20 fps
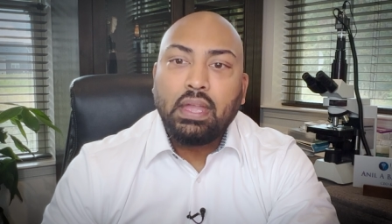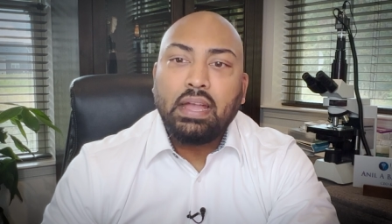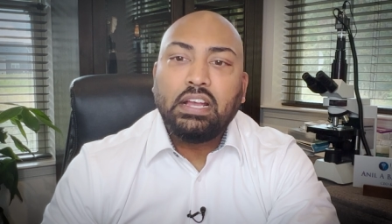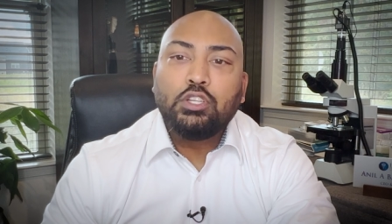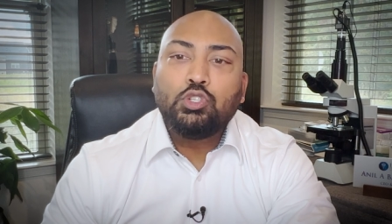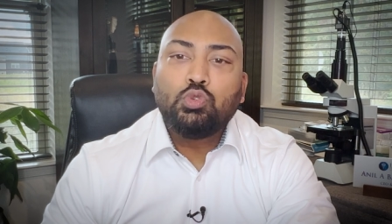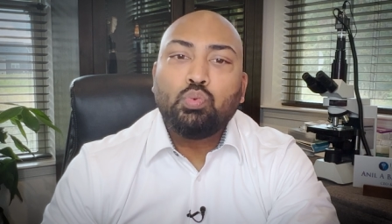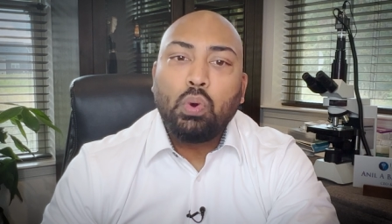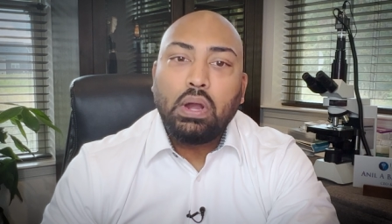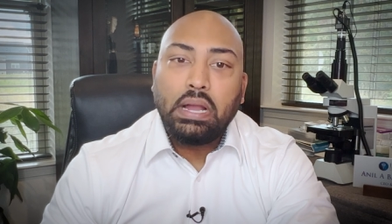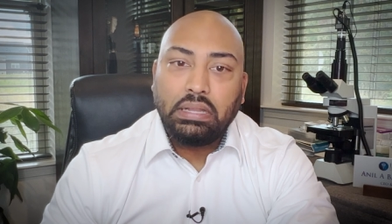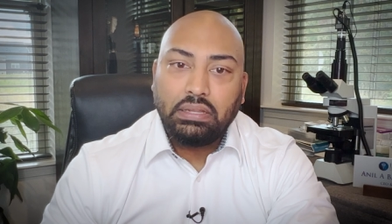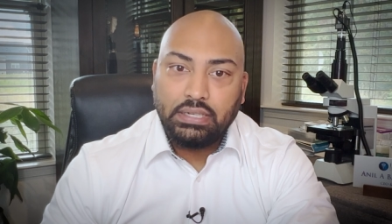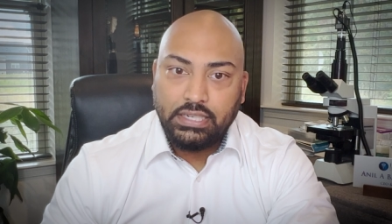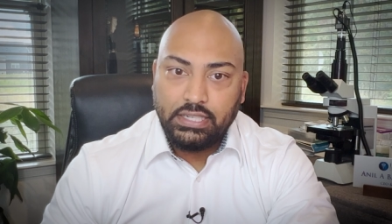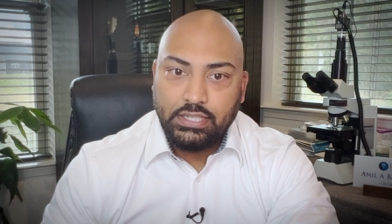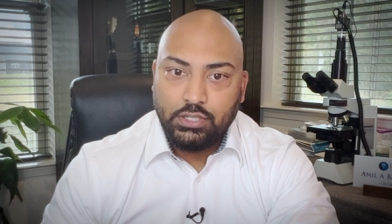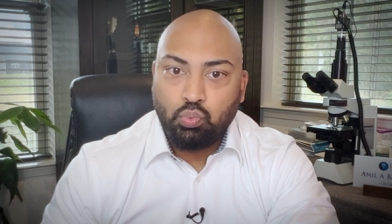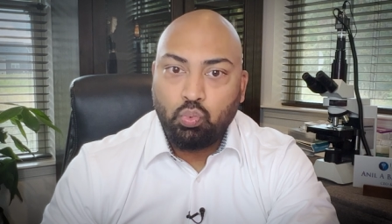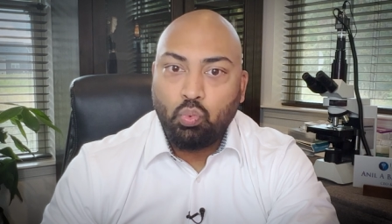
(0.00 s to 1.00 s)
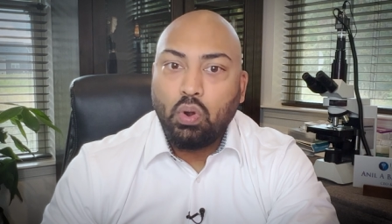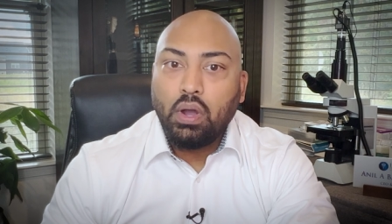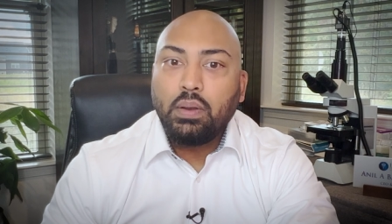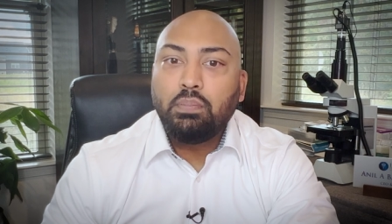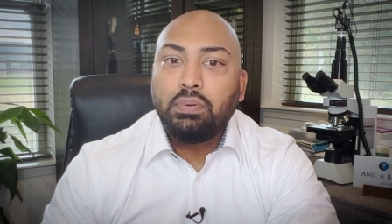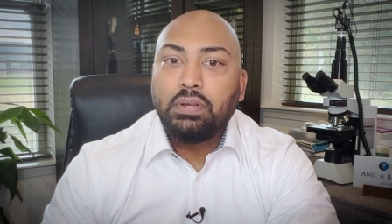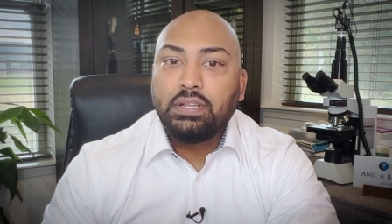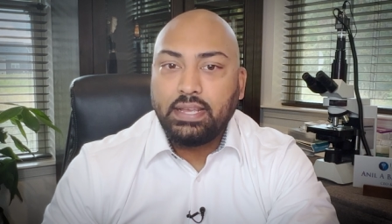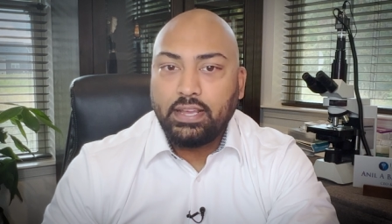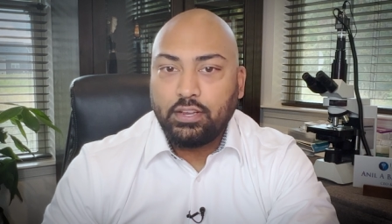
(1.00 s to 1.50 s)
as well as one
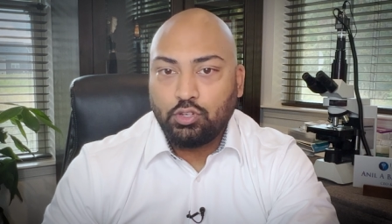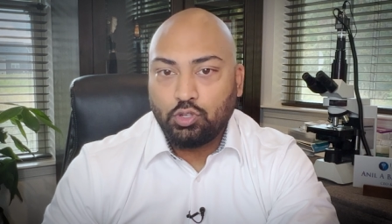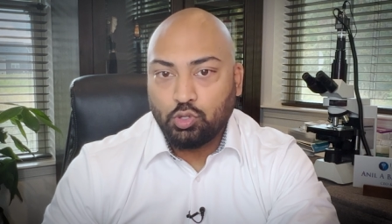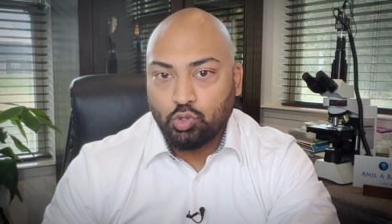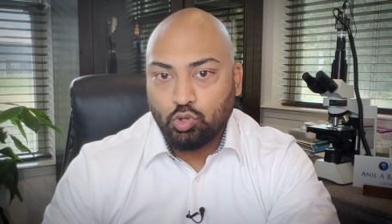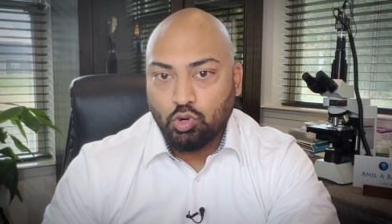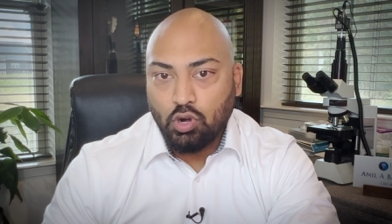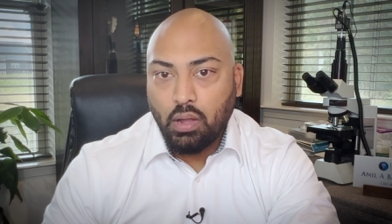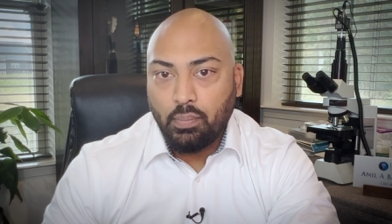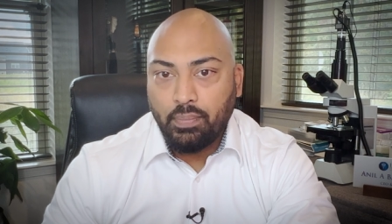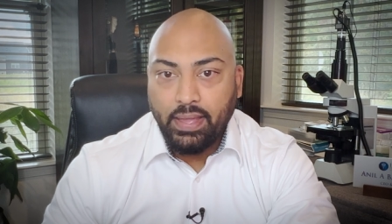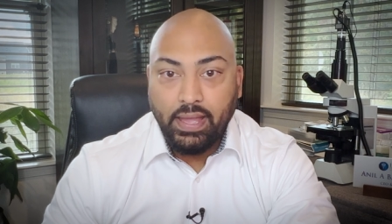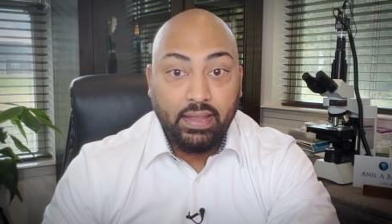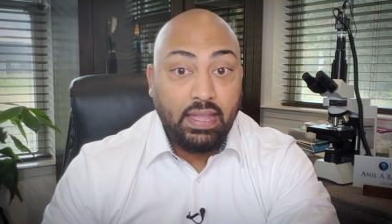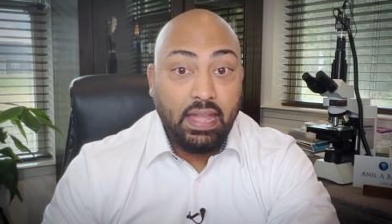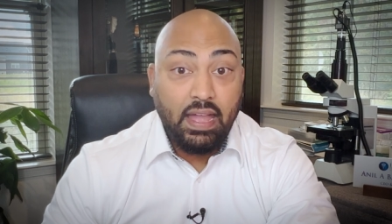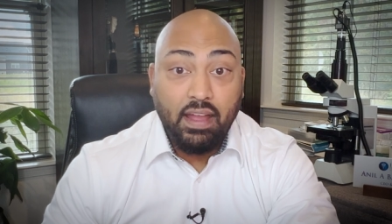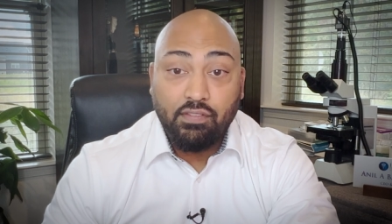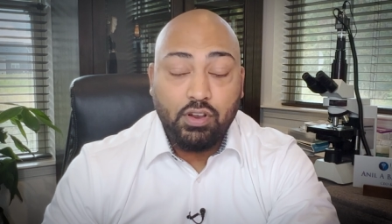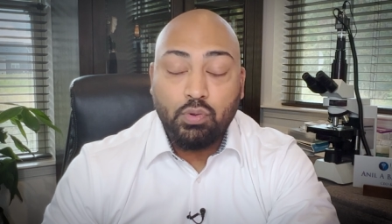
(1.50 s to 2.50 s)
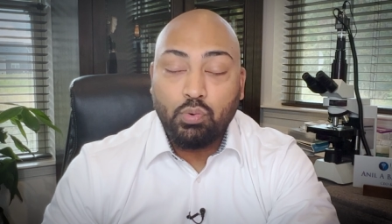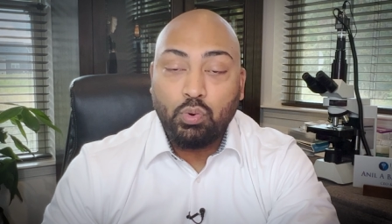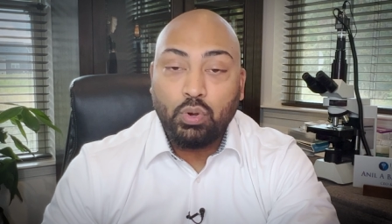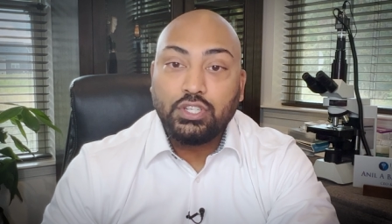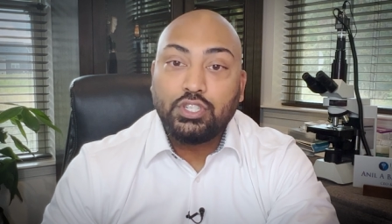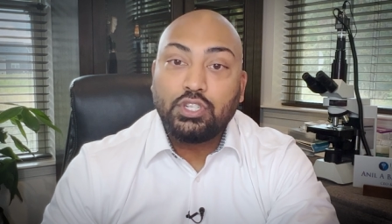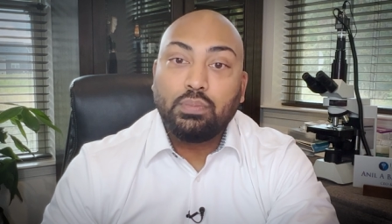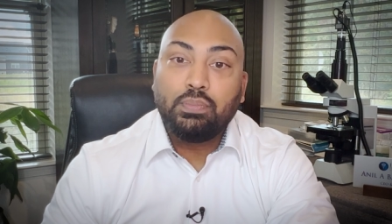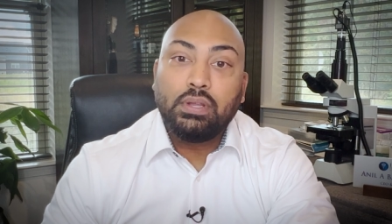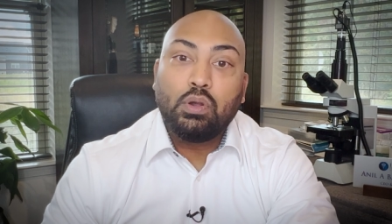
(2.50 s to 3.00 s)
potential drawback everyone
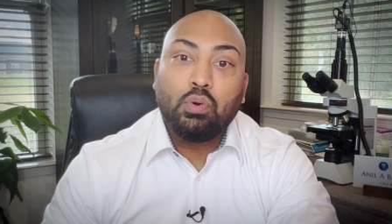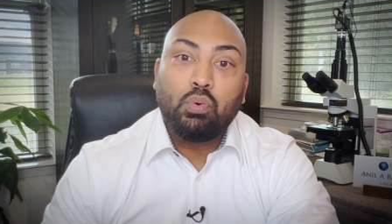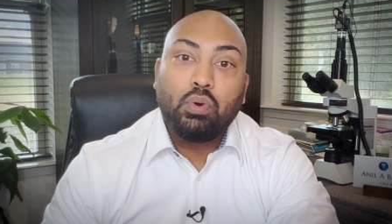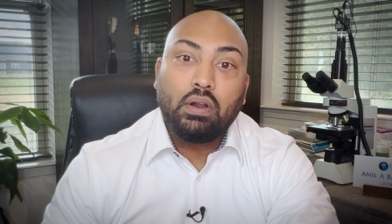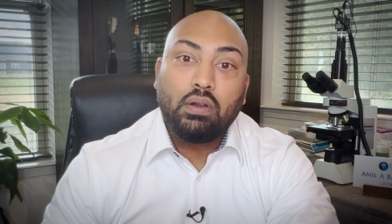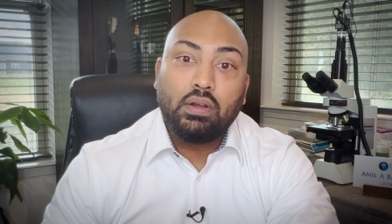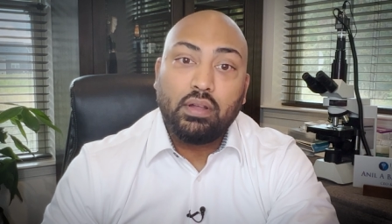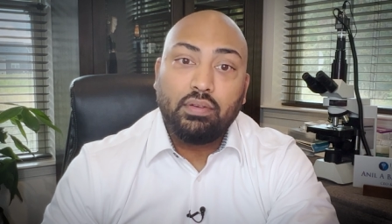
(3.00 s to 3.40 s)
should be aware